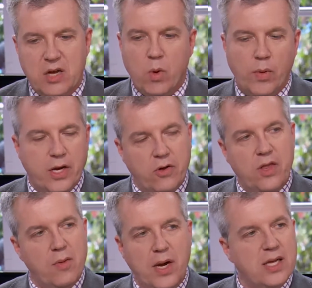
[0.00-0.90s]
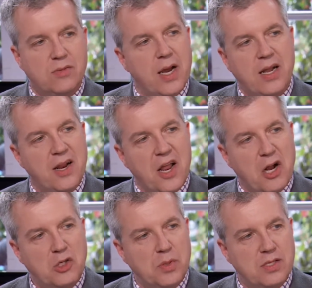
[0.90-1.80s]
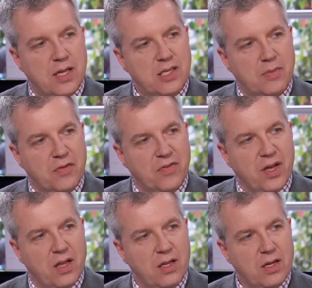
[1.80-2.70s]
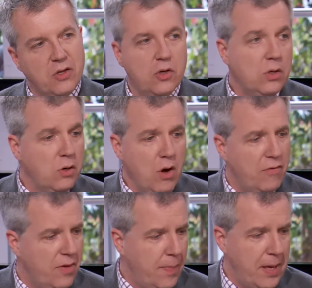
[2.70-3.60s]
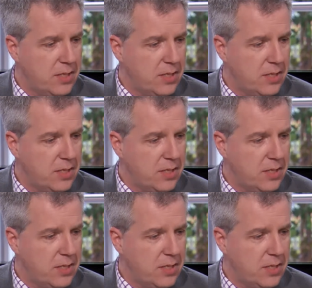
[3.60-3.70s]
in seeing what we can do there, but he hasn't made any announcements. That's up to Phil. You know Phil,